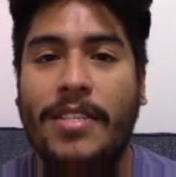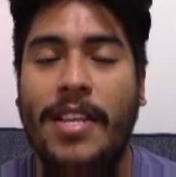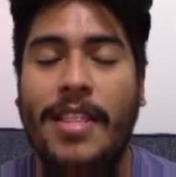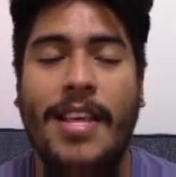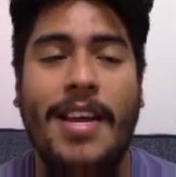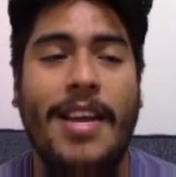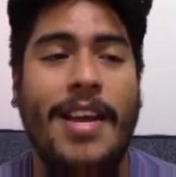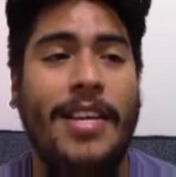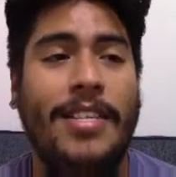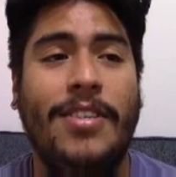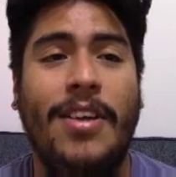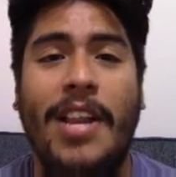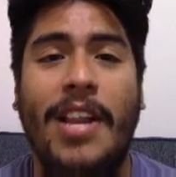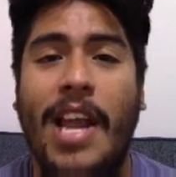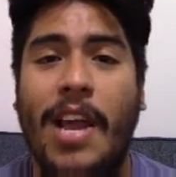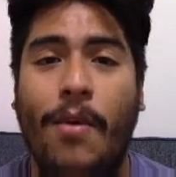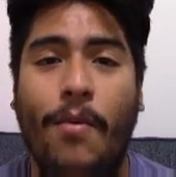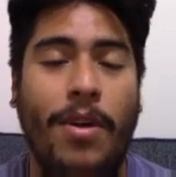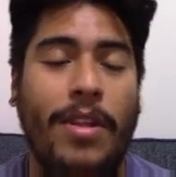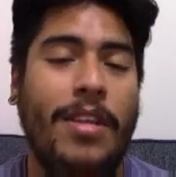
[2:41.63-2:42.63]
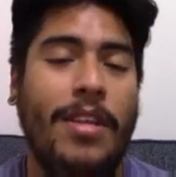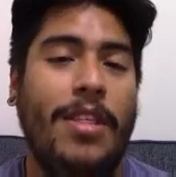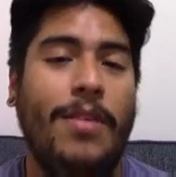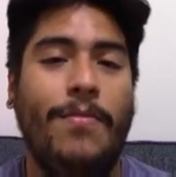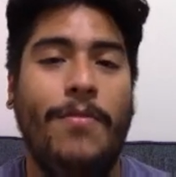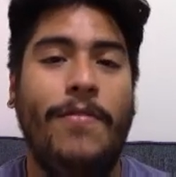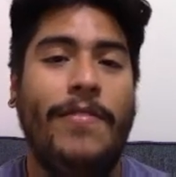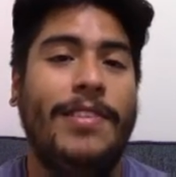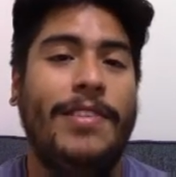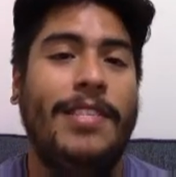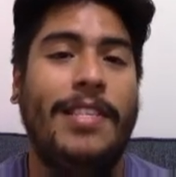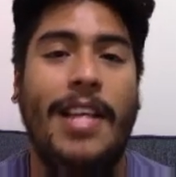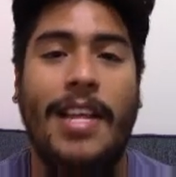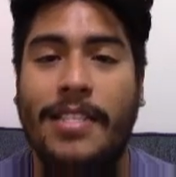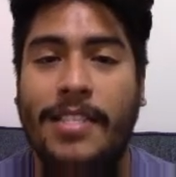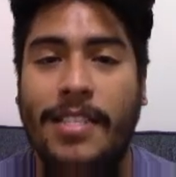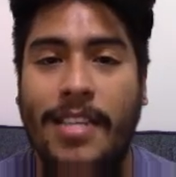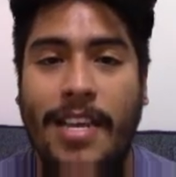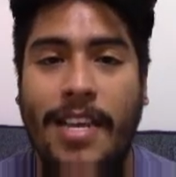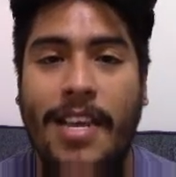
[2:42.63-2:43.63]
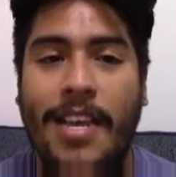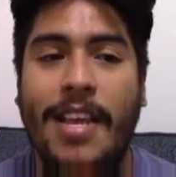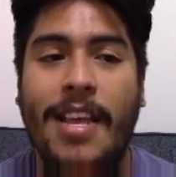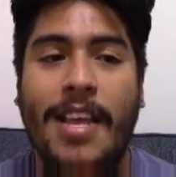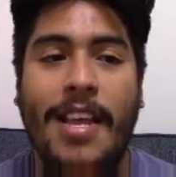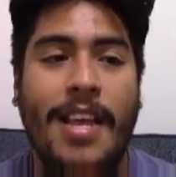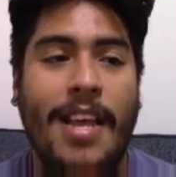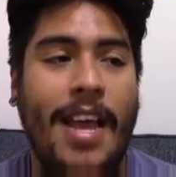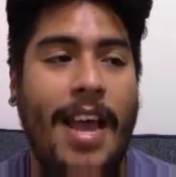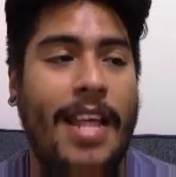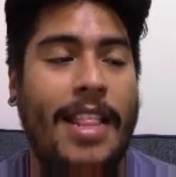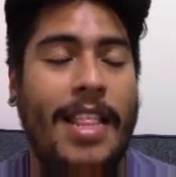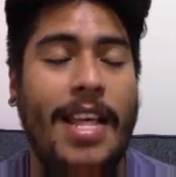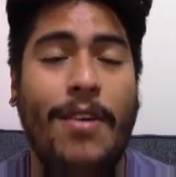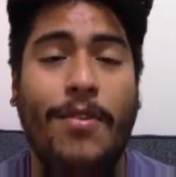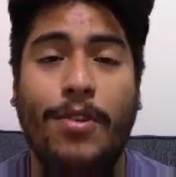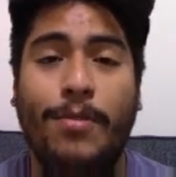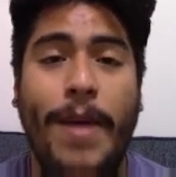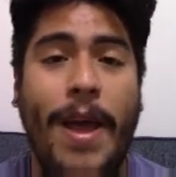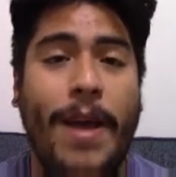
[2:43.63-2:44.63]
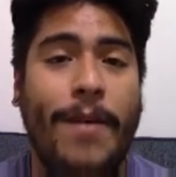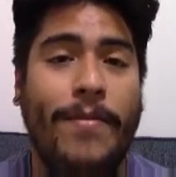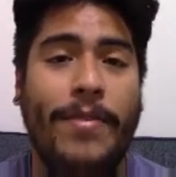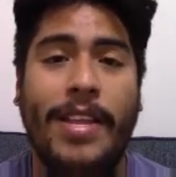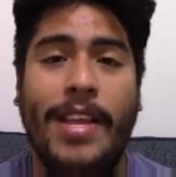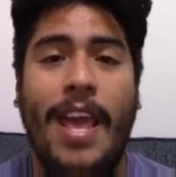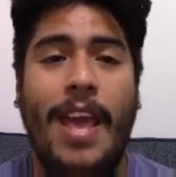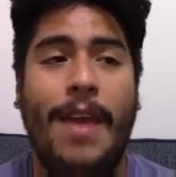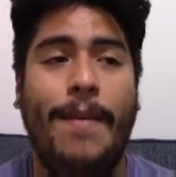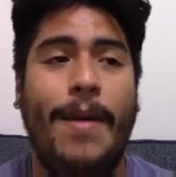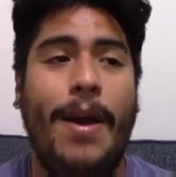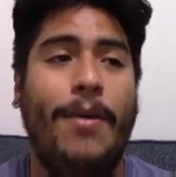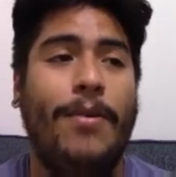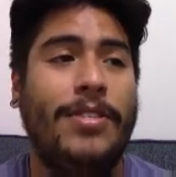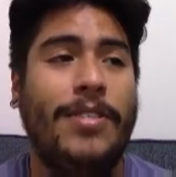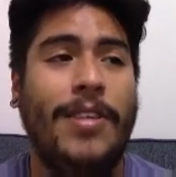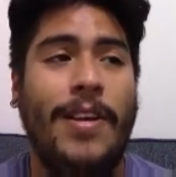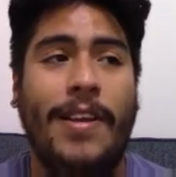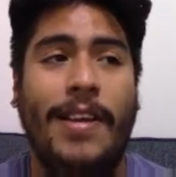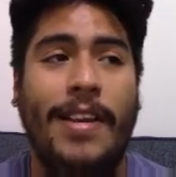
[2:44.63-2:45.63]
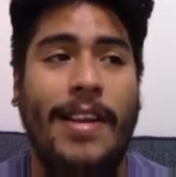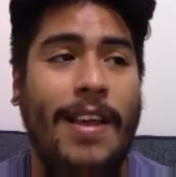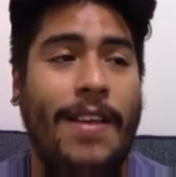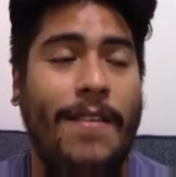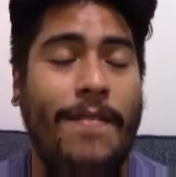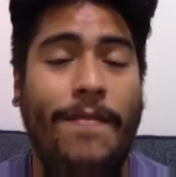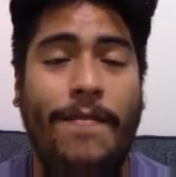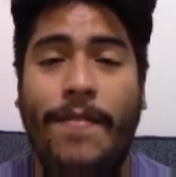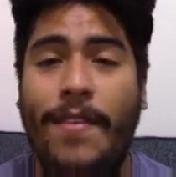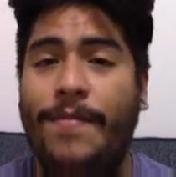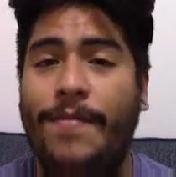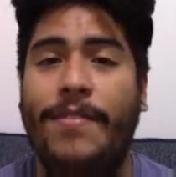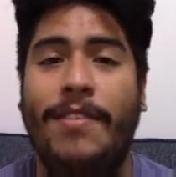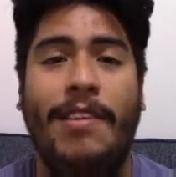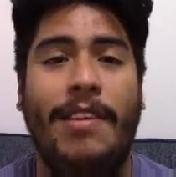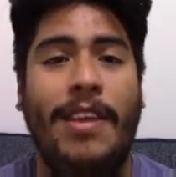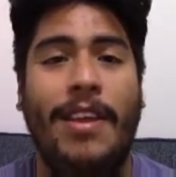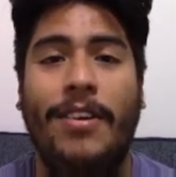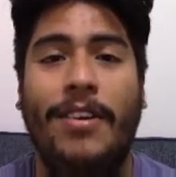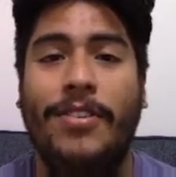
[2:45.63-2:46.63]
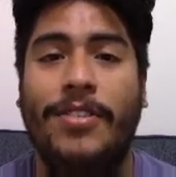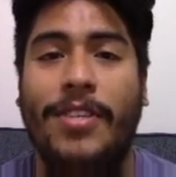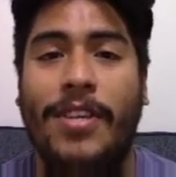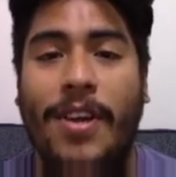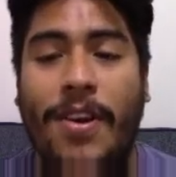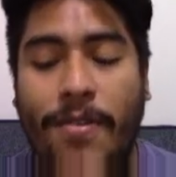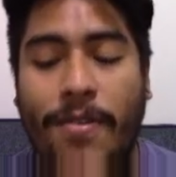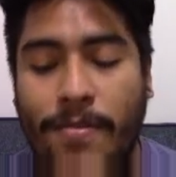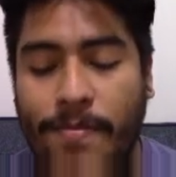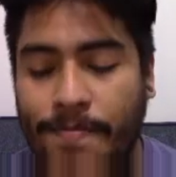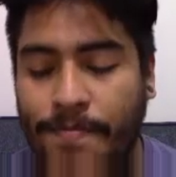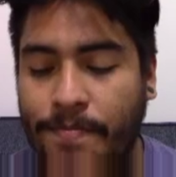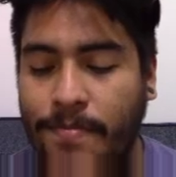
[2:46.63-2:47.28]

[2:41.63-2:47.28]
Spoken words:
I think I saw like one of the movies and that's it. And that was back when it came out. We're talking like 15 years ago.